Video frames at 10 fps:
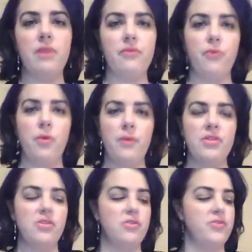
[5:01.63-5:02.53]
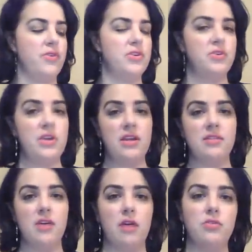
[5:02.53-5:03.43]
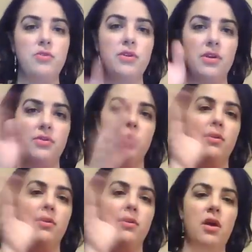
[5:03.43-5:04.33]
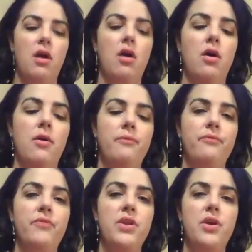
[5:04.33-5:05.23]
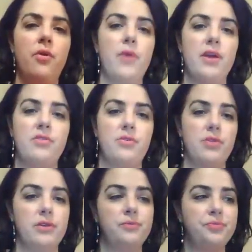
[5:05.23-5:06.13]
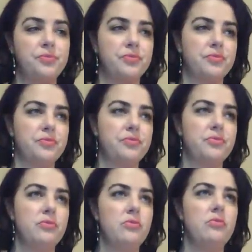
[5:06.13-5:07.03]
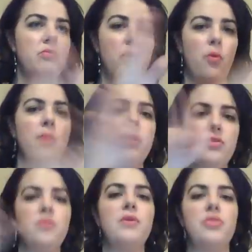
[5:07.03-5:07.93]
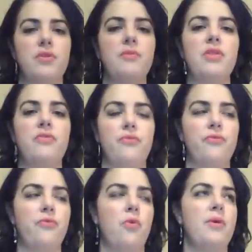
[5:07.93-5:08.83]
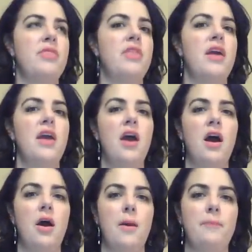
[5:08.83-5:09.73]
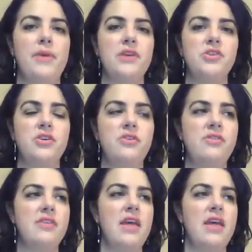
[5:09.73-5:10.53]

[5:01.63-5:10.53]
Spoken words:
4 month surgery, and so I'll do another video where I do the 1 month, 2 month, 3 month, 4 month pictures.